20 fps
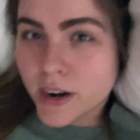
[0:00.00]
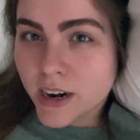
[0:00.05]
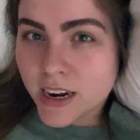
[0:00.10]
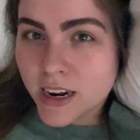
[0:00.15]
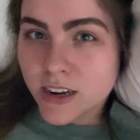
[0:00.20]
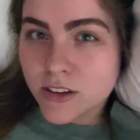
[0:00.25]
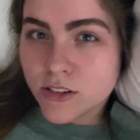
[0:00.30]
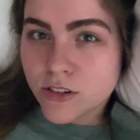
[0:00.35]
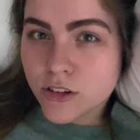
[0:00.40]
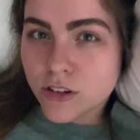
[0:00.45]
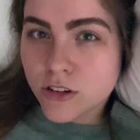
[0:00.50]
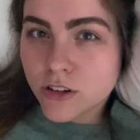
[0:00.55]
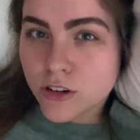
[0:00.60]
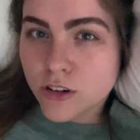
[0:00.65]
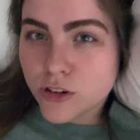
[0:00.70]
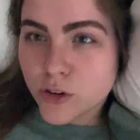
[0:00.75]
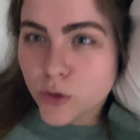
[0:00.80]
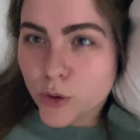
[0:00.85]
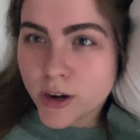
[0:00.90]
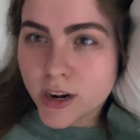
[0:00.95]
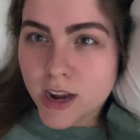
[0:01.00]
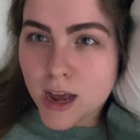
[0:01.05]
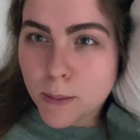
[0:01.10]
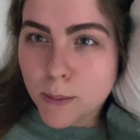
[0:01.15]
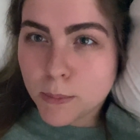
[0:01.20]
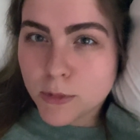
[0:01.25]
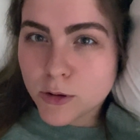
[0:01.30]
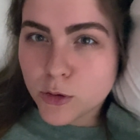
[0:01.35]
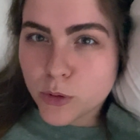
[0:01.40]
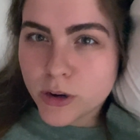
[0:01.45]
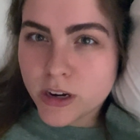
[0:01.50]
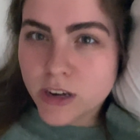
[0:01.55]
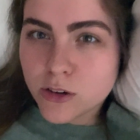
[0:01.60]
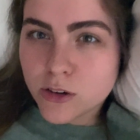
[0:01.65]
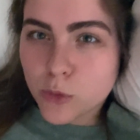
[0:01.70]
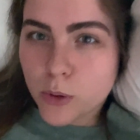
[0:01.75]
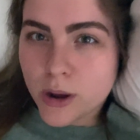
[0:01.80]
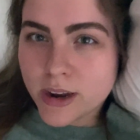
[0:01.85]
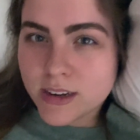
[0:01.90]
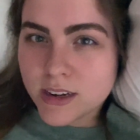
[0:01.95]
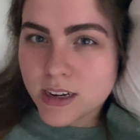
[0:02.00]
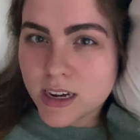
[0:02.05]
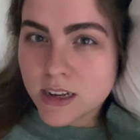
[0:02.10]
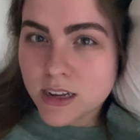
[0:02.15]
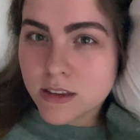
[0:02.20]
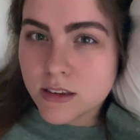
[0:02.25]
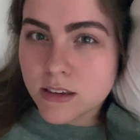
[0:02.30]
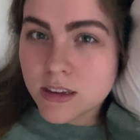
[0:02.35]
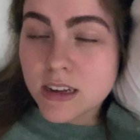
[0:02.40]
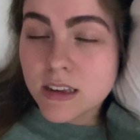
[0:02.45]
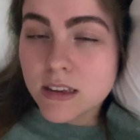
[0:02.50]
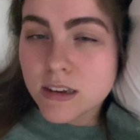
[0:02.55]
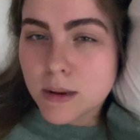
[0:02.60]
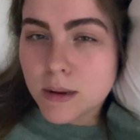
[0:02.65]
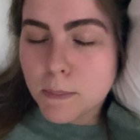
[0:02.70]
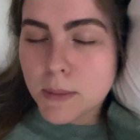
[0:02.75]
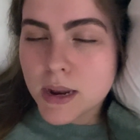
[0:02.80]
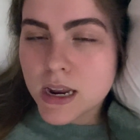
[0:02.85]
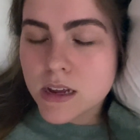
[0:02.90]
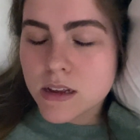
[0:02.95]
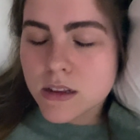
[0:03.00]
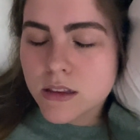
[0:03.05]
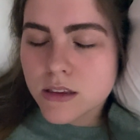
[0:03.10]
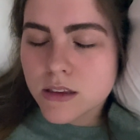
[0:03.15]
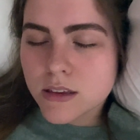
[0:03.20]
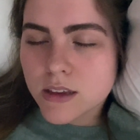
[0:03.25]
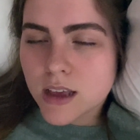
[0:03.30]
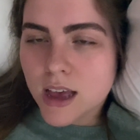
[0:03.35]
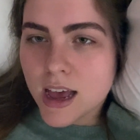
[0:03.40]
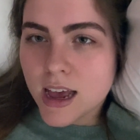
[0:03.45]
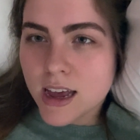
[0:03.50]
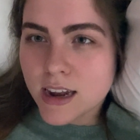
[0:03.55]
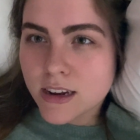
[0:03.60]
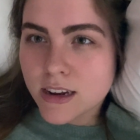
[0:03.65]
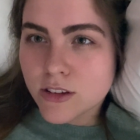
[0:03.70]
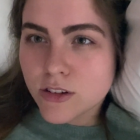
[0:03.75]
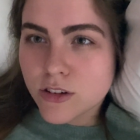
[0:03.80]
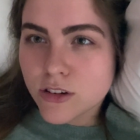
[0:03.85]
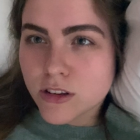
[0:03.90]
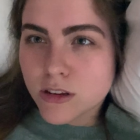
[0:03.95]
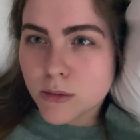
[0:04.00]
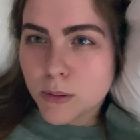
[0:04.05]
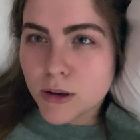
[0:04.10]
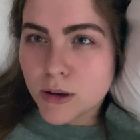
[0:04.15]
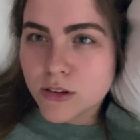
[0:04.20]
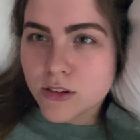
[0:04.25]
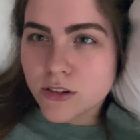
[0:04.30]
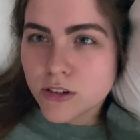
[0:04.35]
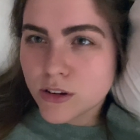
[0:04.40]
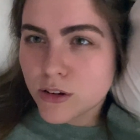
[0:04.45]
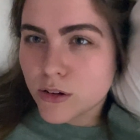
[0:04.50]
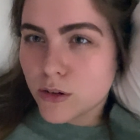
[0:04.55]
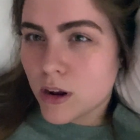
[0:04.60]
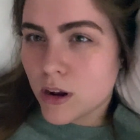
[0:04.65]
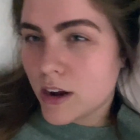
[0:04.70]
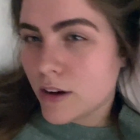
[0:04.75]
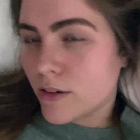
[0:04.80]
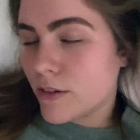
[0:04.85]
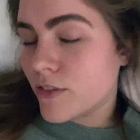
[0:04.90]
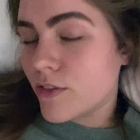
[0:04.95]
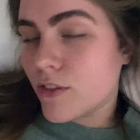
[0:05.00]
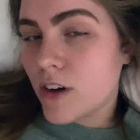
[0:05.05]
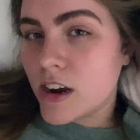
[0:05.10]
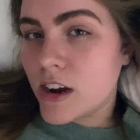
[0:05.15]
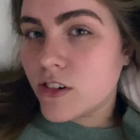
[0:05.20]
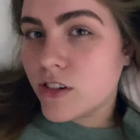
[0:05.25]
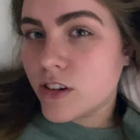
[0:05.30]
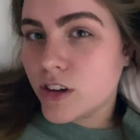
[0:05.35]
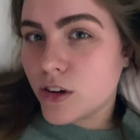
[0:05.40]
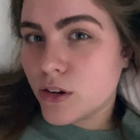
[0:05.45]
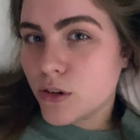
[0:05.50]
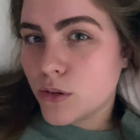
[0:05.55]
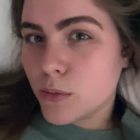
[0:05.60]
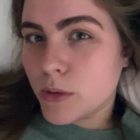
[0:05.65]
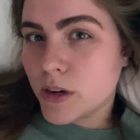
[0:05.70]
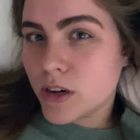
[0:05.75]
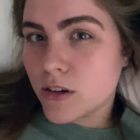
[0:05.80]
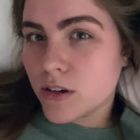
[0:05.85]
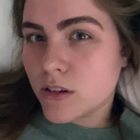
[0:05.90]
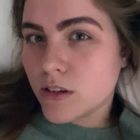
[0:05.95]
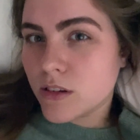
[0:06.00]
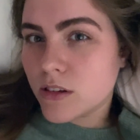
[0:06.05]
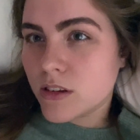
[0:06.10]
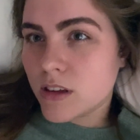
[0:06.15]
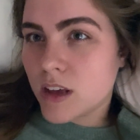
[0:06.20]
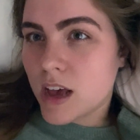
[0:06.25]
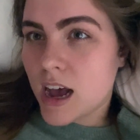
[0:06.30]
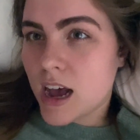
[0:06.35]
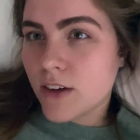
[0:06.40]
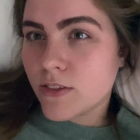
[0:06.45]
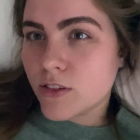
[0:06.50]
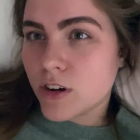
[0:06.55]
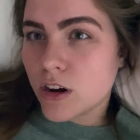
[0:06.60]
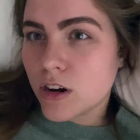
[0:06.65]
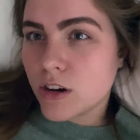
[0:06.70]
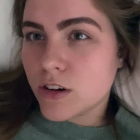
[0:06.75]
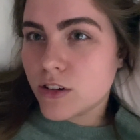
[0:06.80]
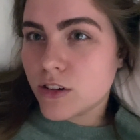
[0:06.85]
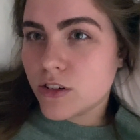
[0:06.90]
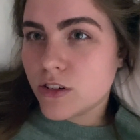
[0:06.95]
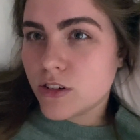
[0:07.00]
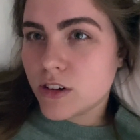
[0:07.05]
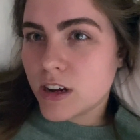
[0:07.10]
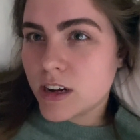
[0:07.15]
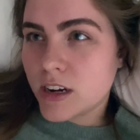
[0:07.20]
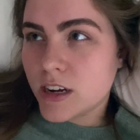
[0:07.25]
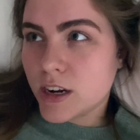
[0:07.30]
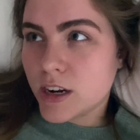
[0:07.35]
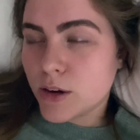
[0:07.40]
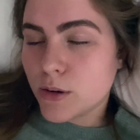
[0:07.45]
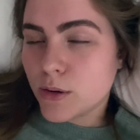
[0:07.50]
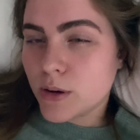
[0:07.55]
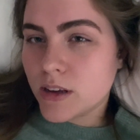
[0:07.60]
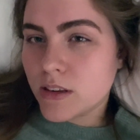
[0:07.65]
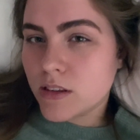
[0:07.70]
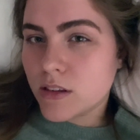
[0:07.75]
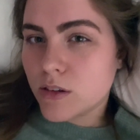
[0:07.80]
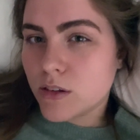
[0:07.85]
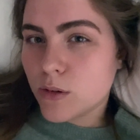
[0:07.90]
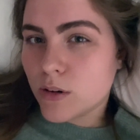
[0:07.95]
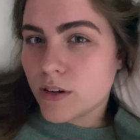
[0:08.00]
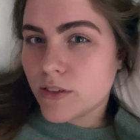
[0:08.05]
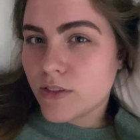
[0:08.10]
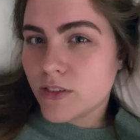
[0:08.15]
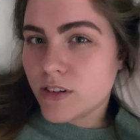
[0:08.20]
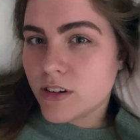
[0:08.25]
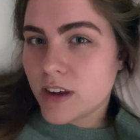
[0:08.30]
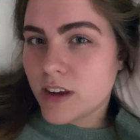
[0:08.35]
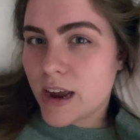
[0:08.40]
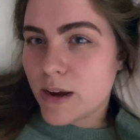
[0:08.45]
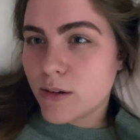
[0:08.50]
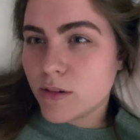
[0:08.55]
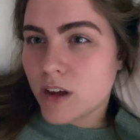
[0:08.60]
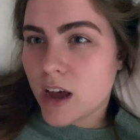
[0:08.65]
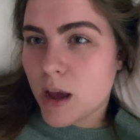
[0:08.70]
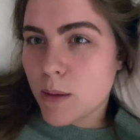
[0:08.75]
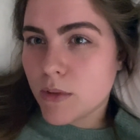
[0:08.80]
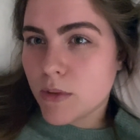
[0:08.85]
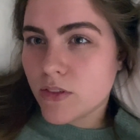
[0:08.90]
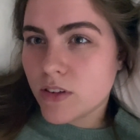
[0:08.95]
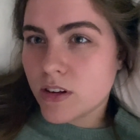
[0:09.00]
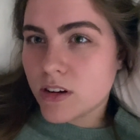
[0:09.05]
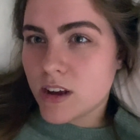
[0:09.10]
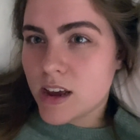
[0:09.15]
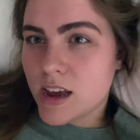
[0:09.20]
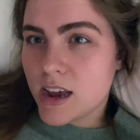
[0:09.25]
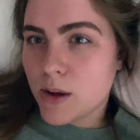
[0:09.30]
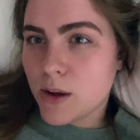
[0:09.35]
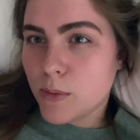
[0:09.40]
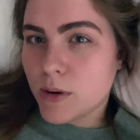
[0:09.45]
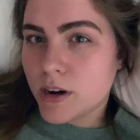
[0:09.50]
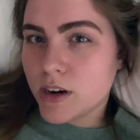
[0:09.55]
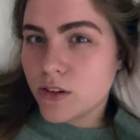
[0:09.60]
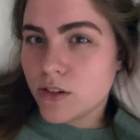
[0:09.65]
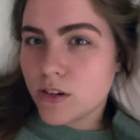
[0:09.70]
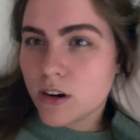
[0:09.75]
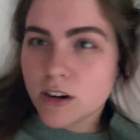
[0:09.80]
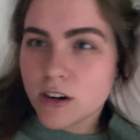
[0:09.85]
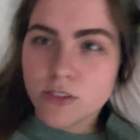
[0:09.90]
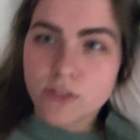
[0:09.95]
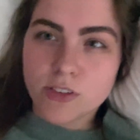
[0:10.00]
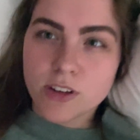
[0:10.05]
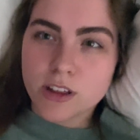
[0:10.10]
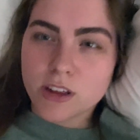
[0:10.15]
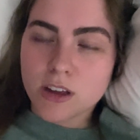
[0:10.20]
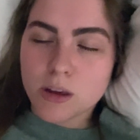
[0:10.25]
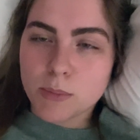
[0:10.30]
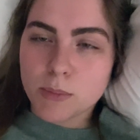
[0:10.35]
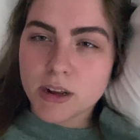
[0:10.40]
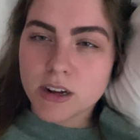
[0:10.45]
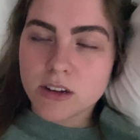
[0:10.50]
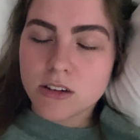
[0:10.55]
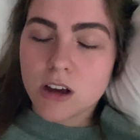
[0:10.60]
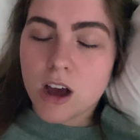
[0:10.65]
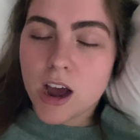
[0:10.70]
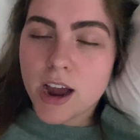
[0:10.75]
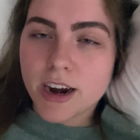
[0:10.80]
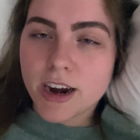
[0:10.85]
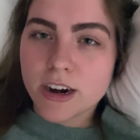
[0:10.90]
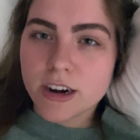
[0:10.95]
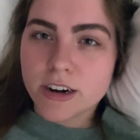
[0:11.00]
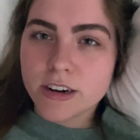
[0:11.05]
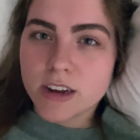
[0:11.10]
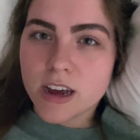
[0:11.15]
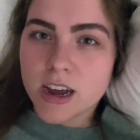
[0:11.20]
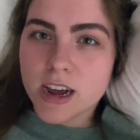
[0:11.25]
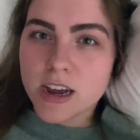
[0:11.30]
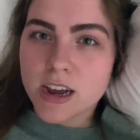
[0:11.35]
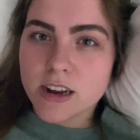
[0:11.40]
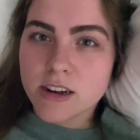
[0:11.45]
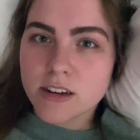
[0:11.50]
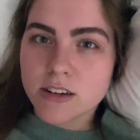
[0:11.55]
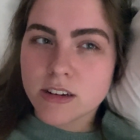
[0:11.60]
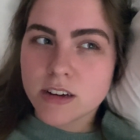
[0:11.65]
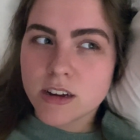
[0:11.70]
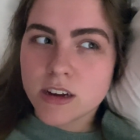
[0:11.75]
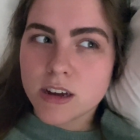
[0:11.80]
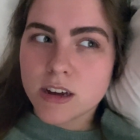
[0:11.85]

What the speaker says: it is just a short nap between 20 and 60 minutes, and it's just supposed to like refresh you, because after lunch, you know, is the sort of downtime of the day where you start to feel a bit tired, and